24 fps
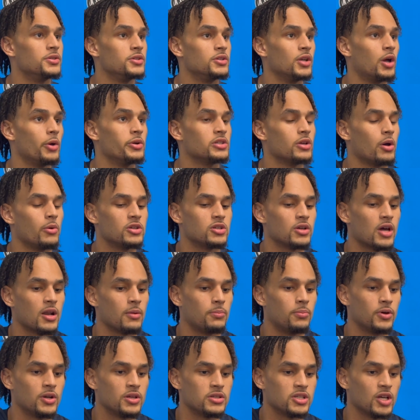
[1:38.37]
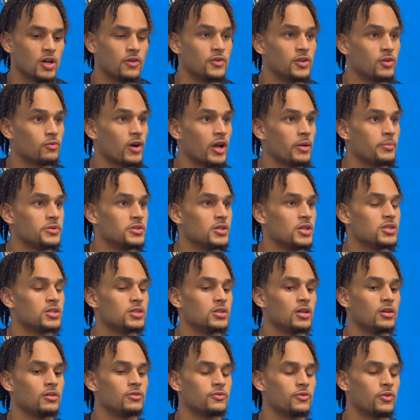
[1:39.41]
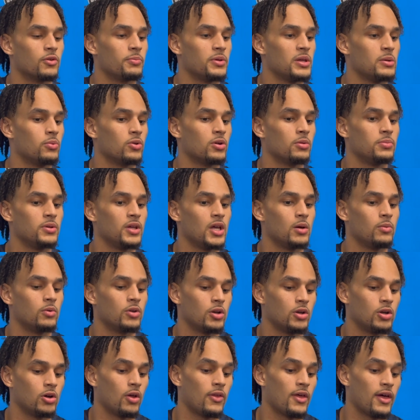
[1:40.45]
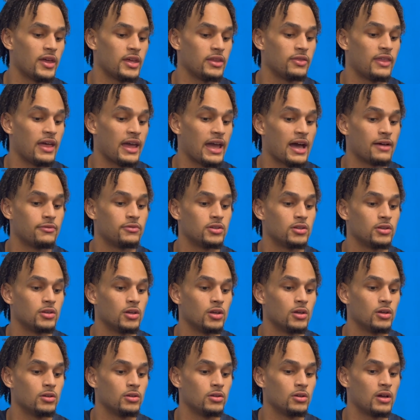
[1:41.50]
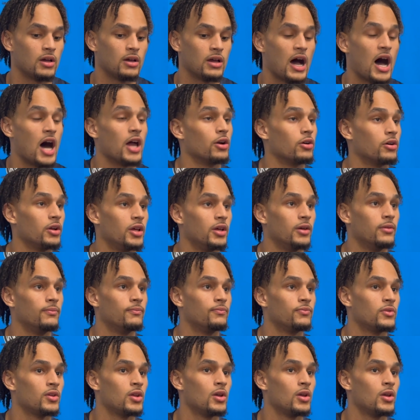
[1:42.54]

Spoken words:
You know, he's always trying to put himself in the right positioning for people to be able to know that they have to honor him,